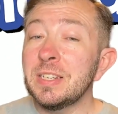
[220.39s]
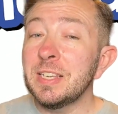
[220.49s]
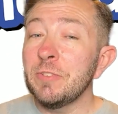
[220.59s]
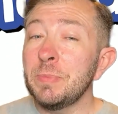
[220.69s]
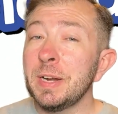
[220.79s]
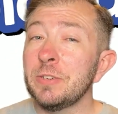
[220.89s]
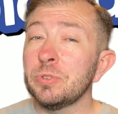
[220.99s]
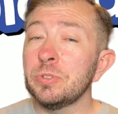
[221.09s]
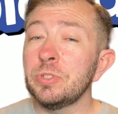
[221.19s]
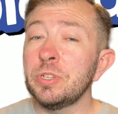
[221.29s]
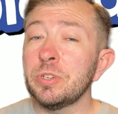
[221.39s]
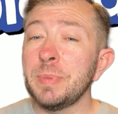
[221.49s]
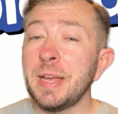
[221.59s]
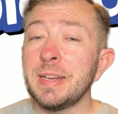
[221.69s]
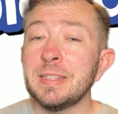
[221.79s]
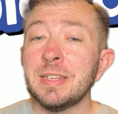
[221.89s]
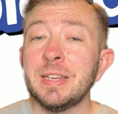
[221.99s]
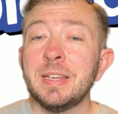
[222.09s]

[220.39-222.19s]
to give Benadryl to your pet.